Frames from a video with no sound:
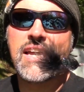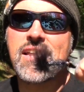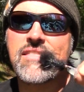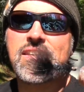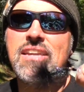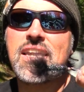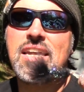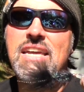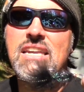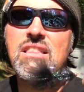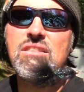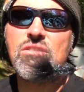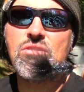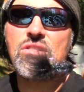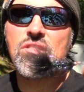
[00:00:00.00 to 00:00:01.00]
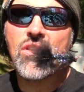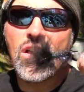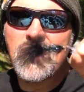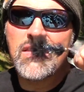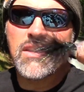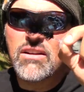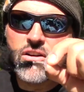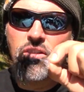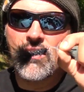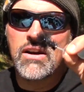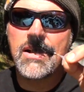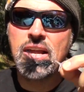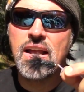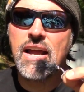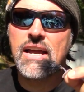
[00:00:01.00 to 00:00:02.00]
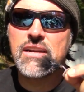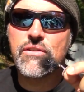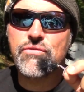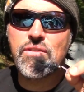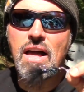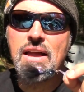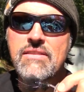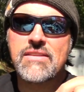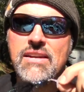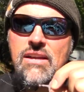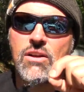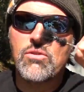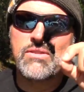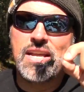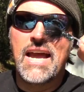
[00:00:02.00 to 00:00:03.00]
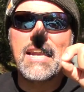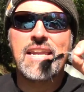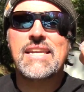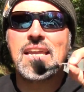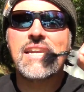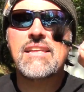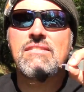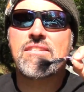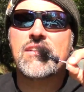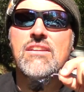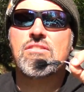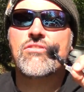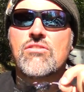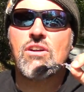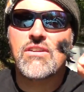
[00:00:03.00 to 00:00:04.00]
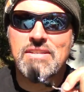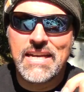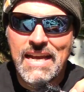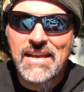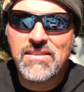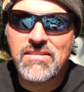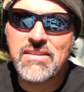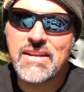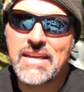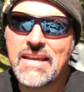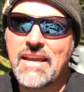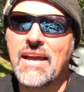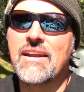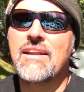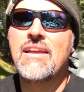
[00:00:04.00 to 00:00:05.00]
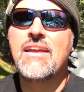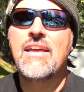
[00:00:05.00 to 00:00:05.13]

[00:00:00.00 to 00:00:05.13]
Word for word: and it's gonna hit a little lull in the current, and the fly is gonna go dead, and then it's gonna start dancing again.